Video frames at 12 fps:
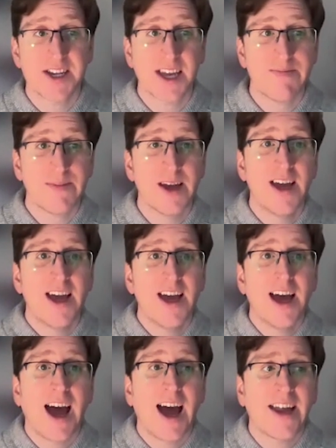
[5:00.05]
them.
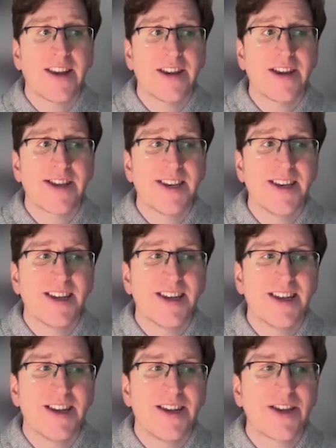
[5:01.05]
And
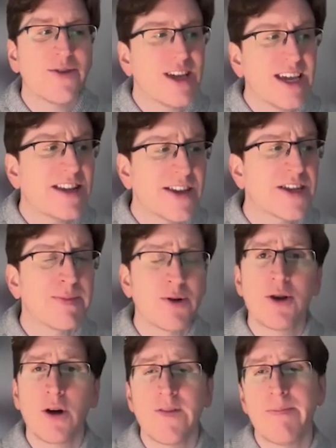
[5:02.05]
so it does build
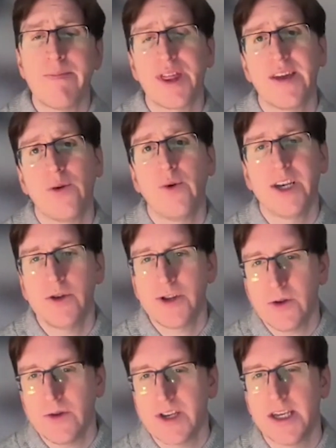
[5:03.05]
a lot of empathy for when you
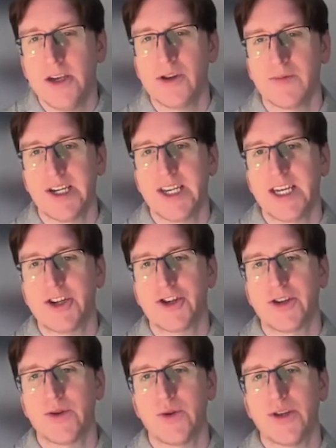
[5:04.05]
do see usability
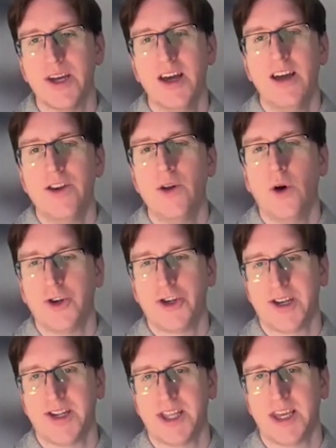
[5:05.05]
issues, not
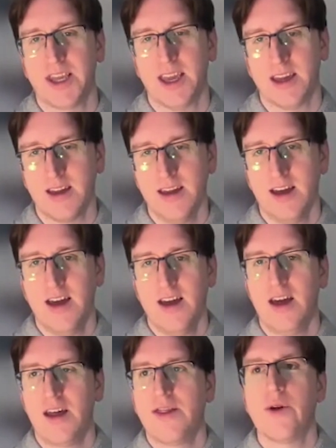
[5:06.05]
just thinking,
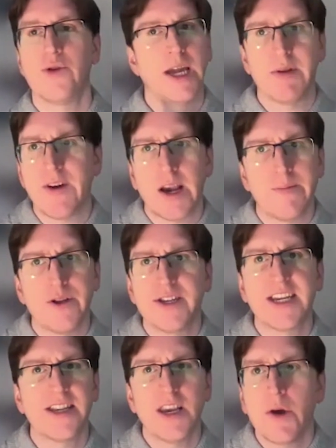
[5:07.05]
those game developers
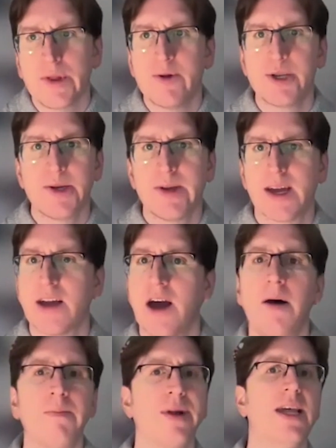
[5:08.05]
didn't know what they were doing. I
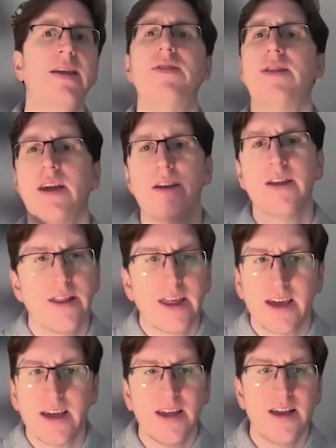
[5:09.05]
can't believe that
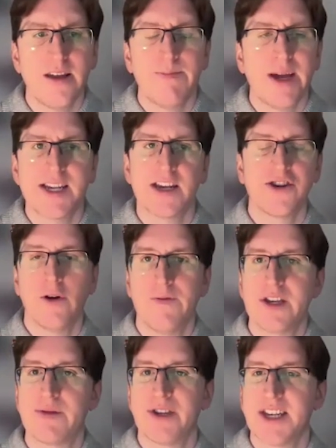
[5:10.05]
they made such an
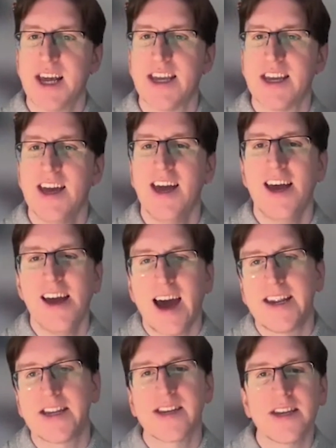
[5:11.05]
obvious mistake.
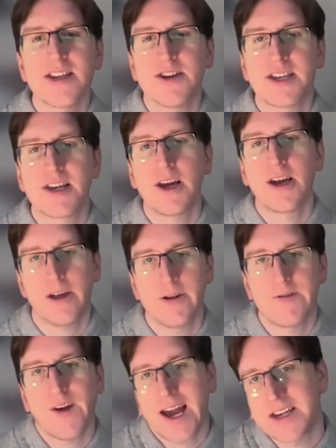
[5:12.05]
And instead, starting to look at those
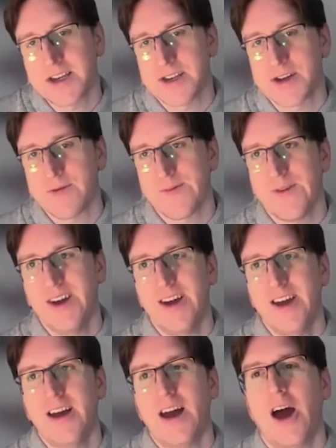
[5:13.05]
factors of,
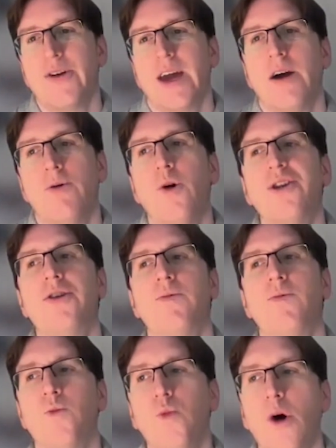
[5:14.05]
okay, I wonder
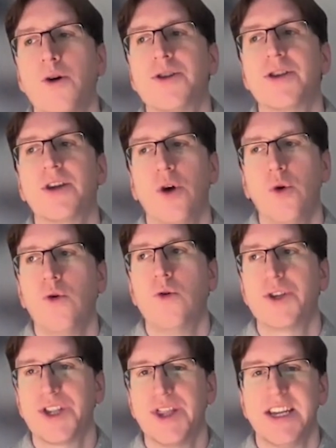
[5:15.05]
what
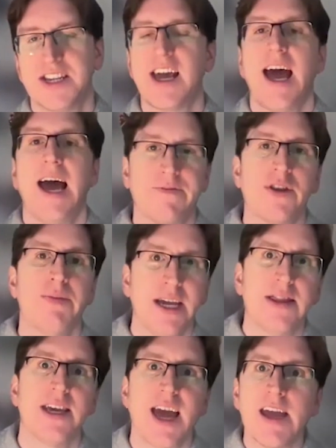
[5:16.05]
caused this to have to be
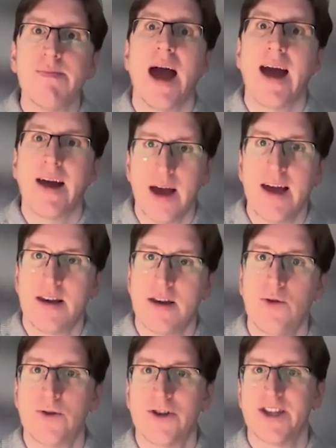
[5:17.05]
in the game at
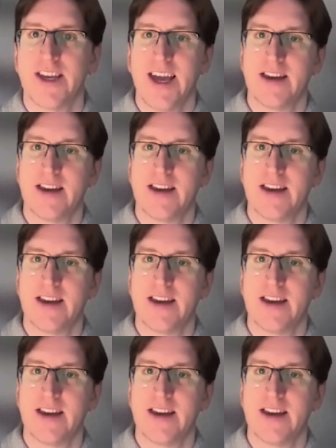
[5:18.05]
launch at the